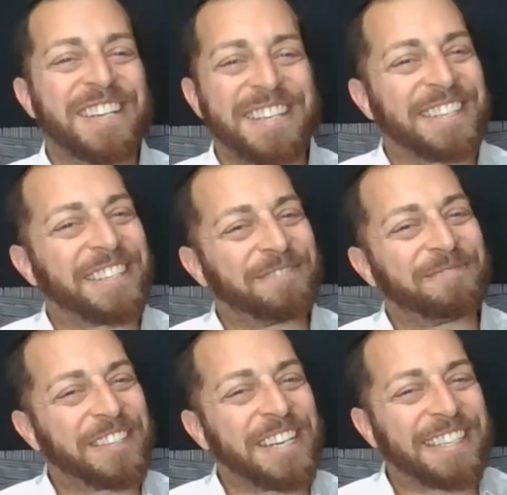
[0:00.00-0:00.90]

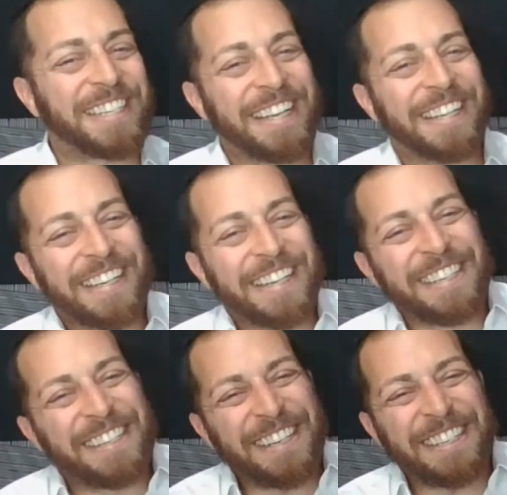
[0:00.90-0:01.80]
to
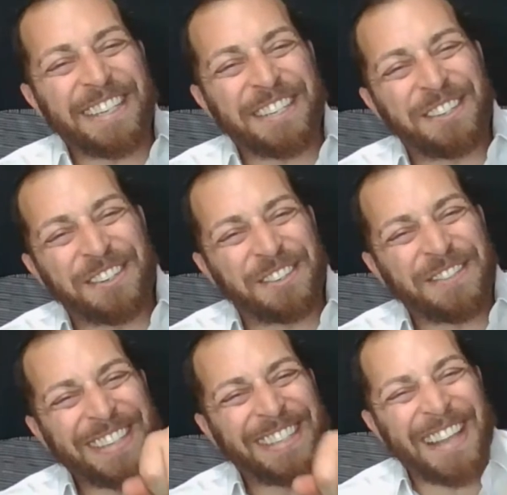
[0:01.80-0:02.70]

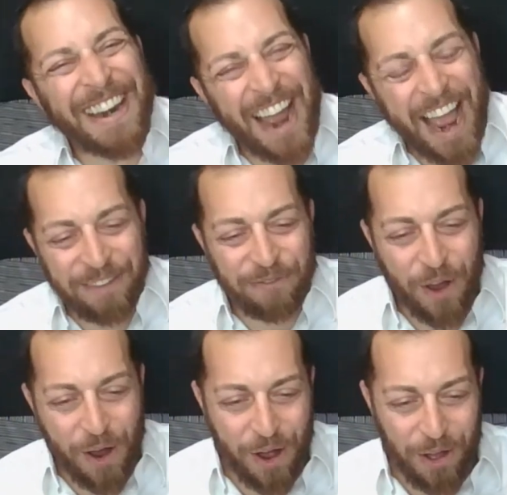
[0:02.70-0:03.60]
twist the knife
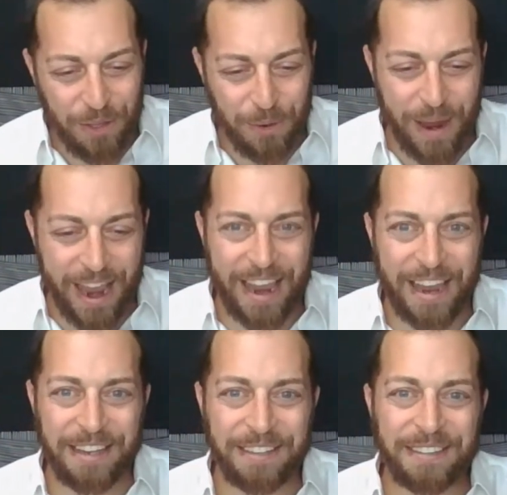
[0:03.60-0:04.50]
all the
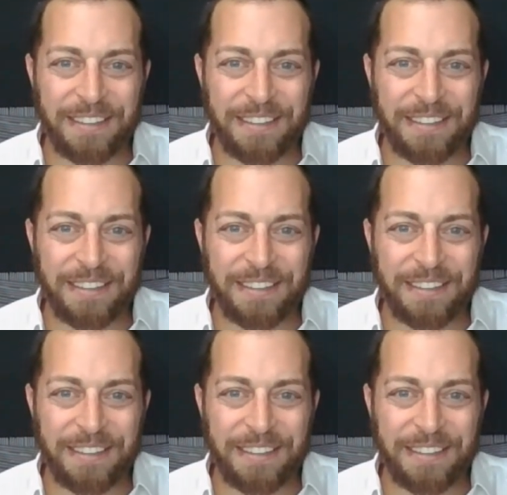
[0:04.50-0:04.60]
way.